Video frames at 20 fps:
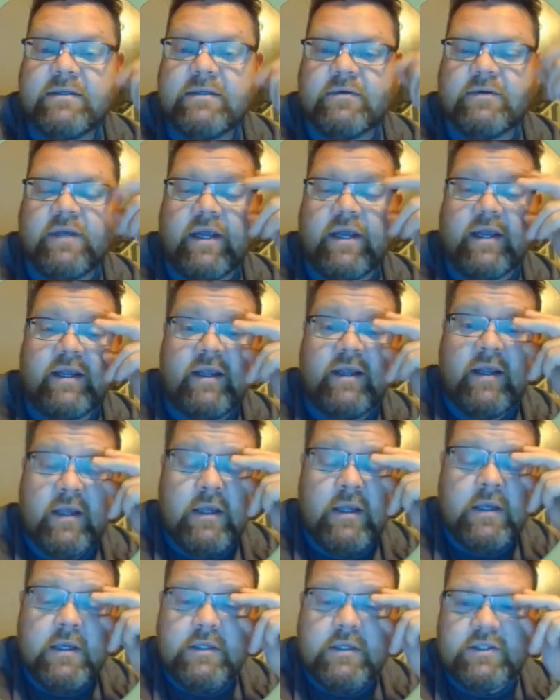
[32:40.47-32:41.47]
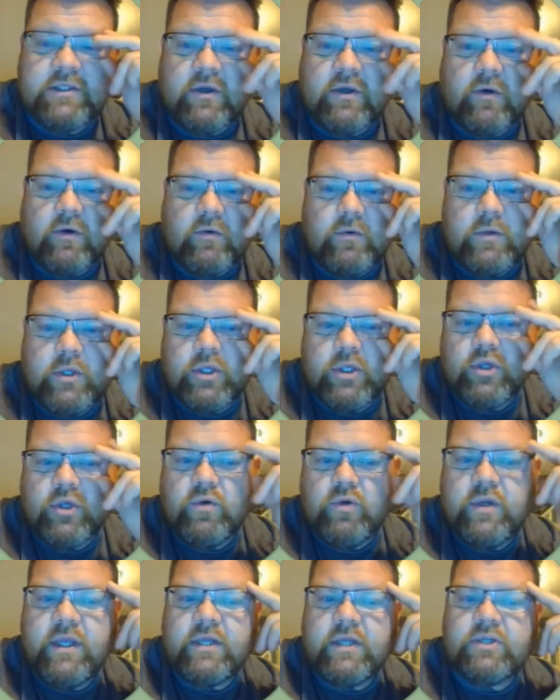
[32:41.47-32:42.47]
Okay. So you
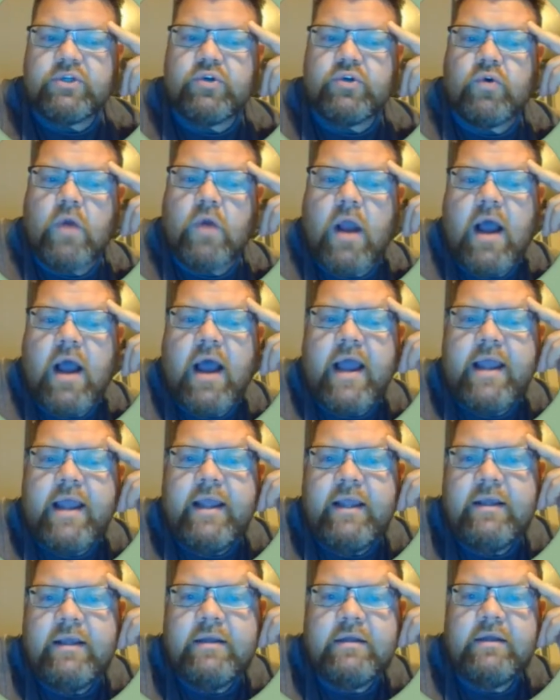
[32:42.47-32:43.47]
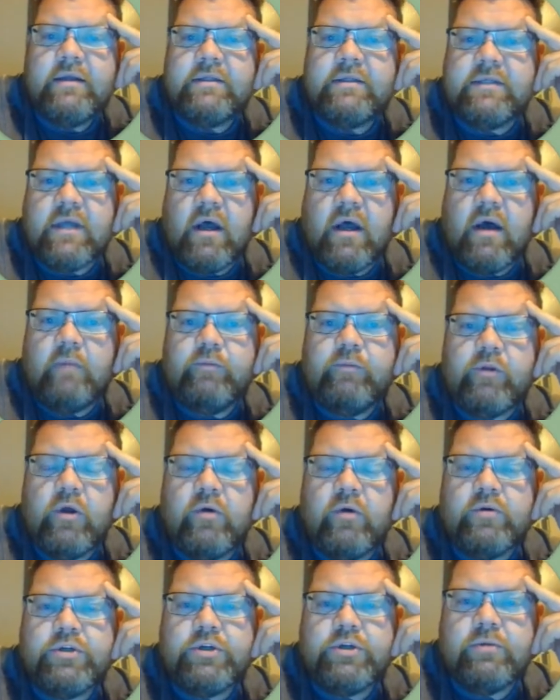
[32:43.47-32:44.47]
can try to
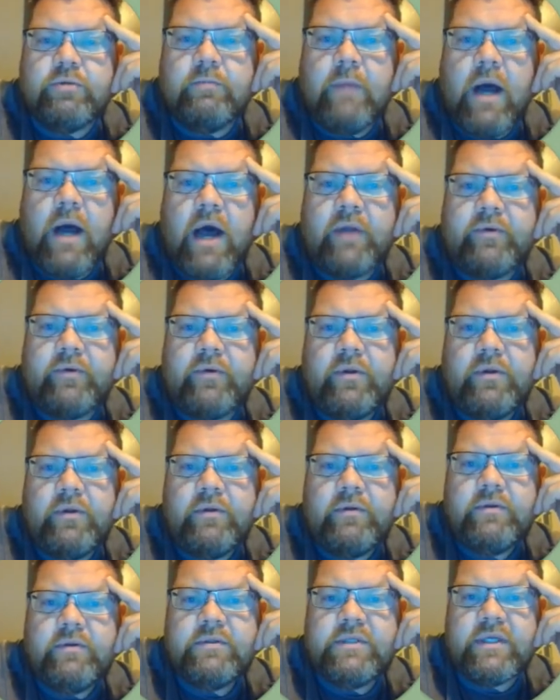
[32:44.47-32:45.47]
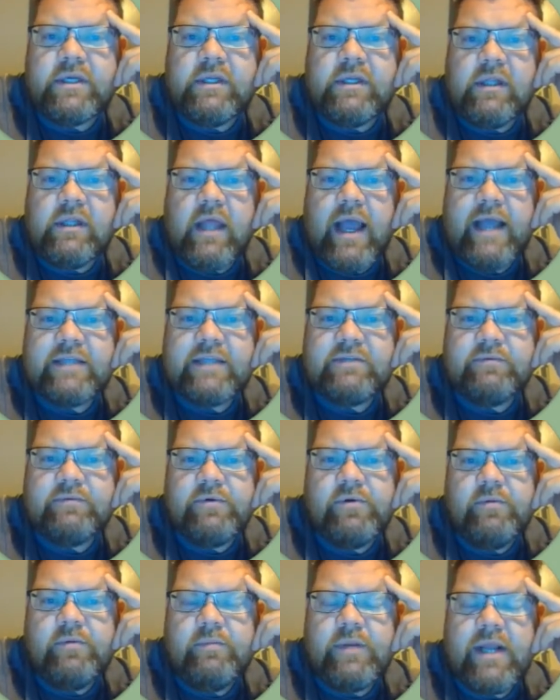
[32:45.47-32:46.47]
upload your model to
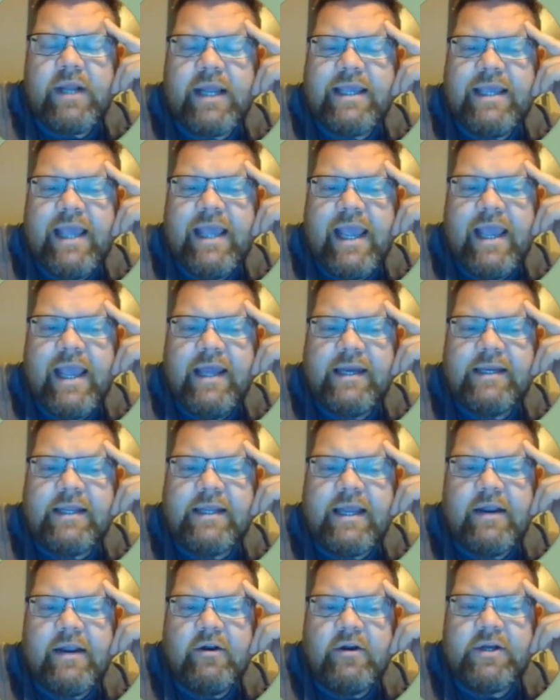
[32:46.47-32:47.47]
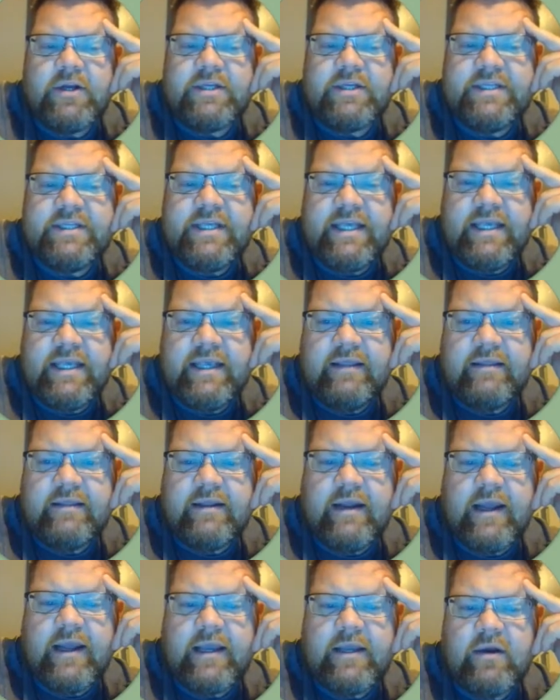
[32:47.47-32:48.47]
Classroom, but I can't guarantee that
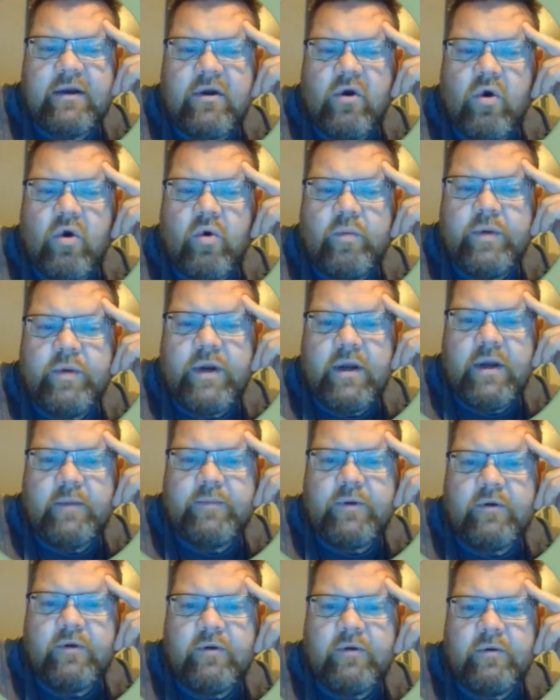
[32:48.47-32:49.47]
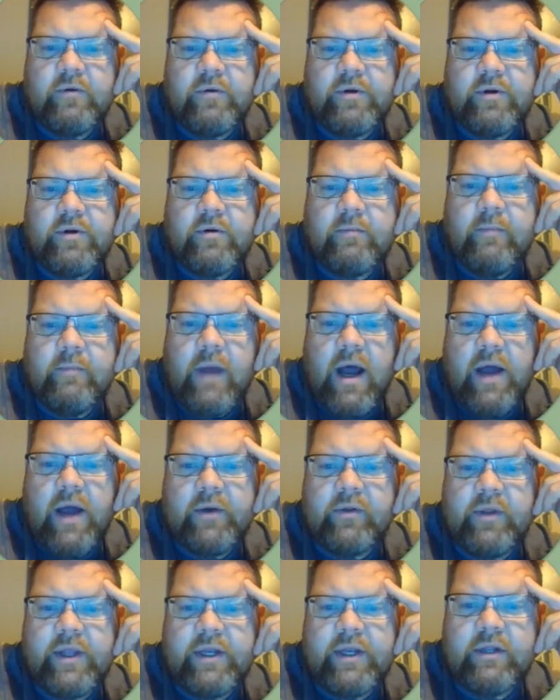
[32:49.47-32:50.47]
I can open up your
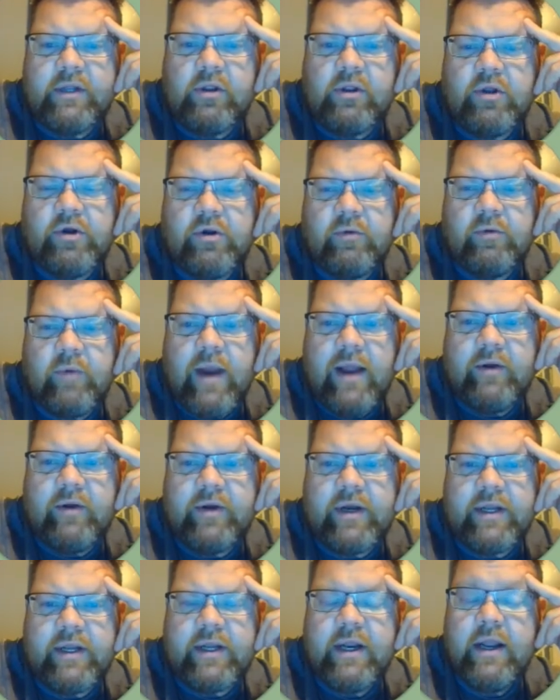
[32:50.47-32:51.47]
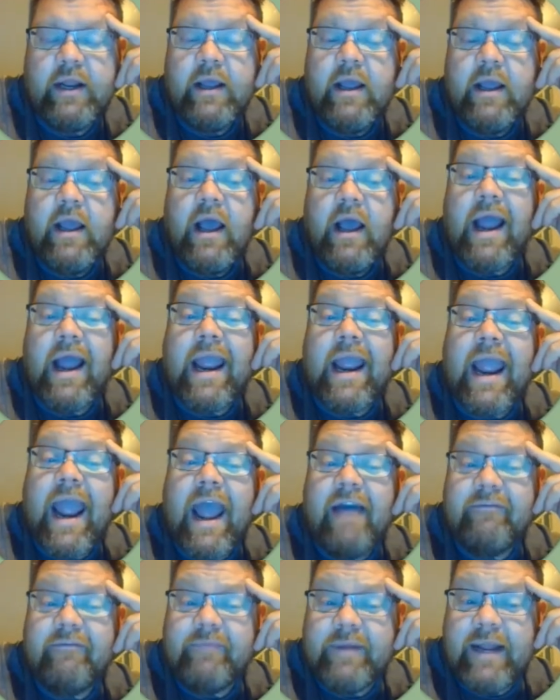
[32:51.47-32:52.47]
model and look around at it. I
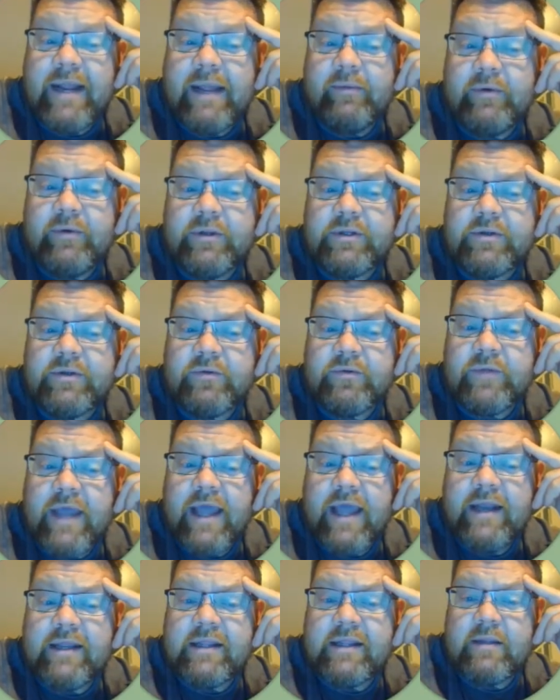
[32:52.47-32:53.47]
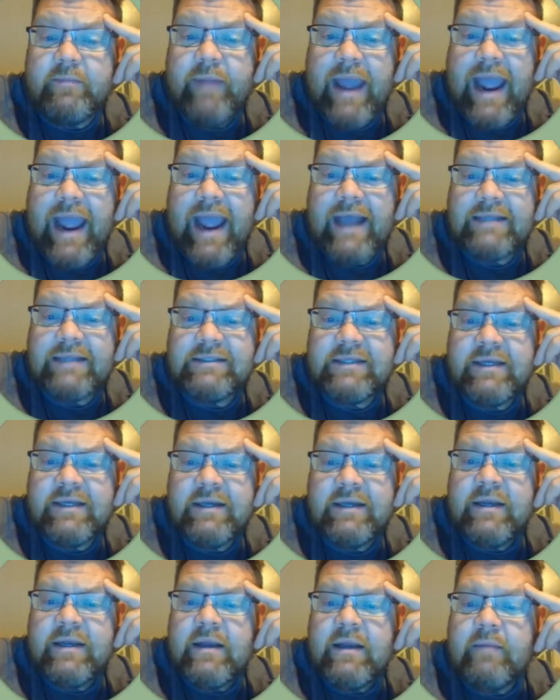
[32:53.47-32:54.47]
have been able to do that in the past,
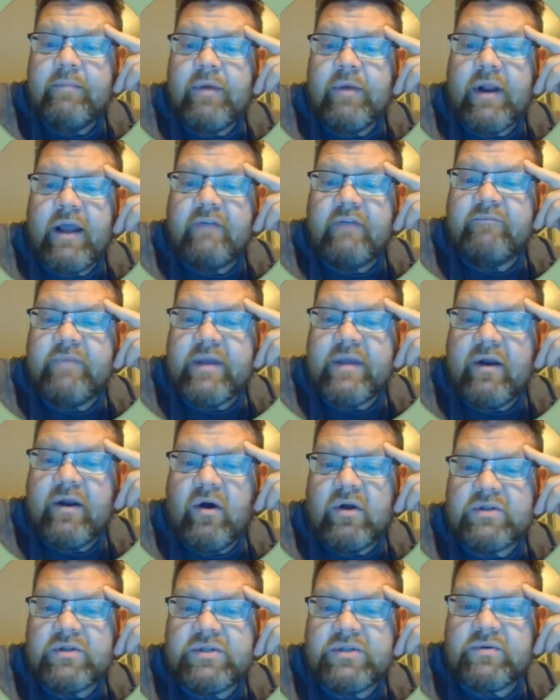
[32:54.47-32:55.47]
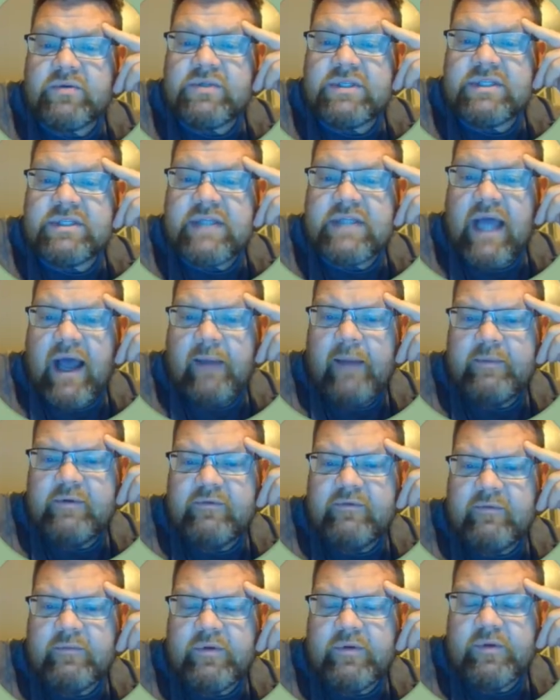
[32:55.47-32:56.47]
but I've been also stopped
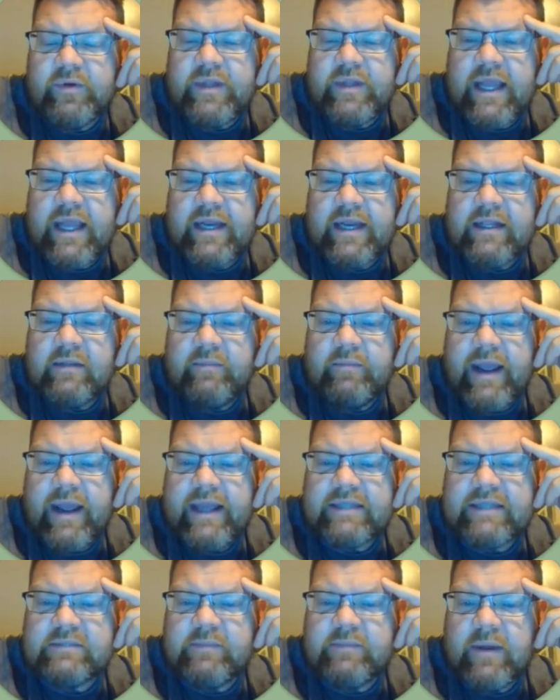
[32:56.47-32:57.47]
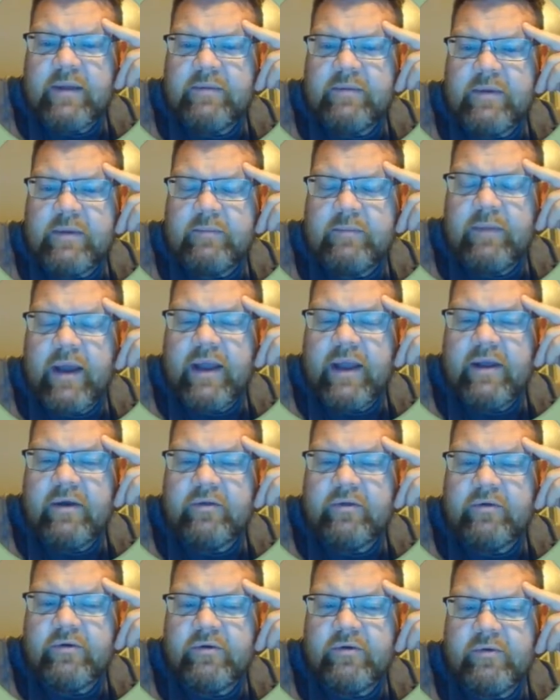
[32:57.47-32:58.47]
from doing that in the past by
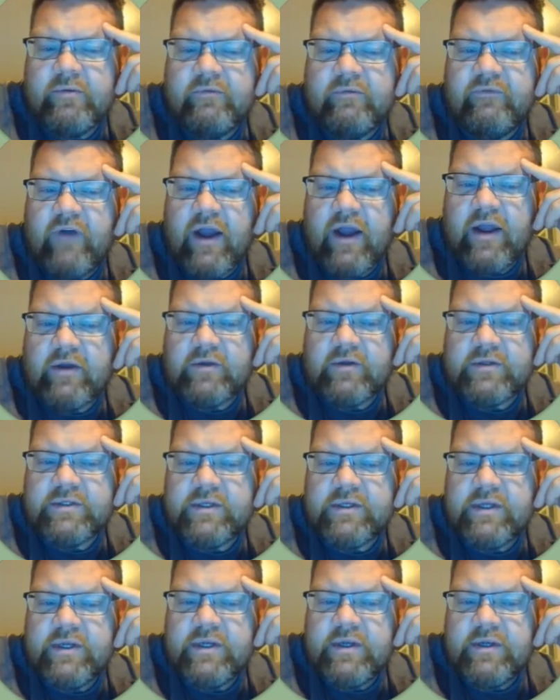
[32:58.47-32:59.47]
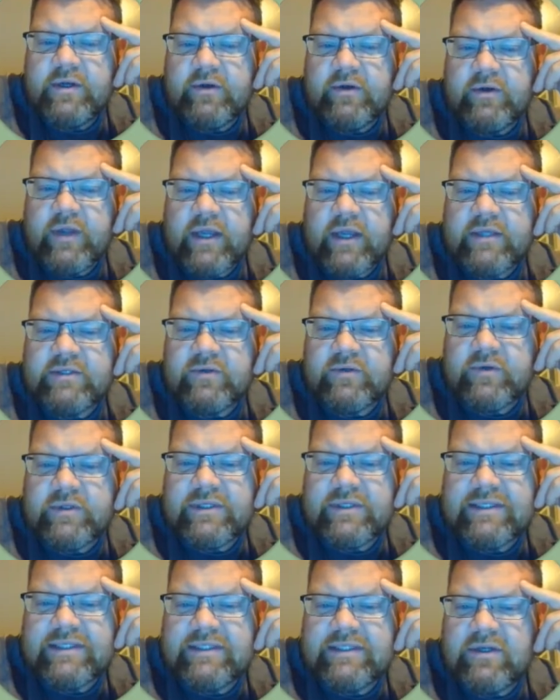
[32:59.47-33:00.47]
other files. Okay, so it
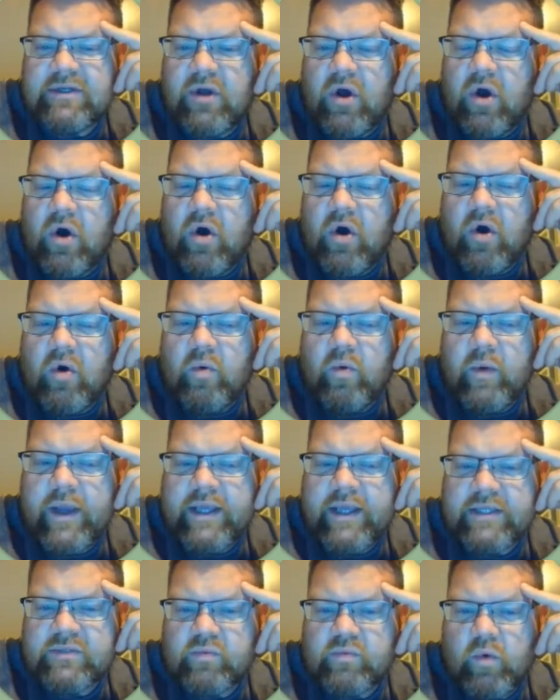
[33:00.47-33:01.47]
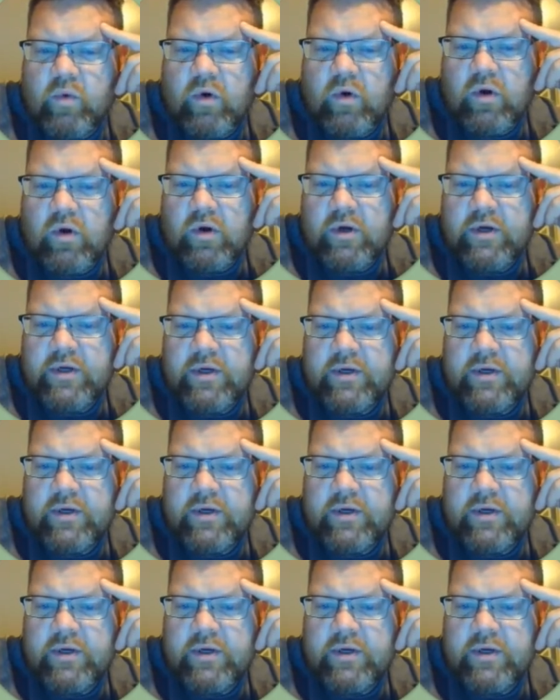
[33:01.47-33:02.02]
doesn't always work.